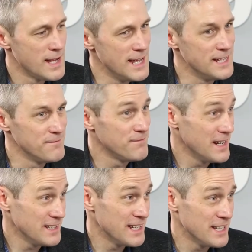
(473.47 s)
And then
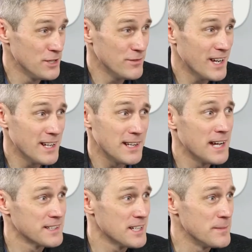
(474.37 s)
finally, you've got a
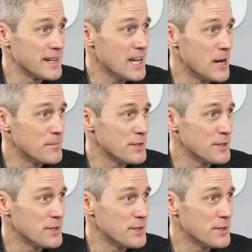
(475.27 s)
lot coming up.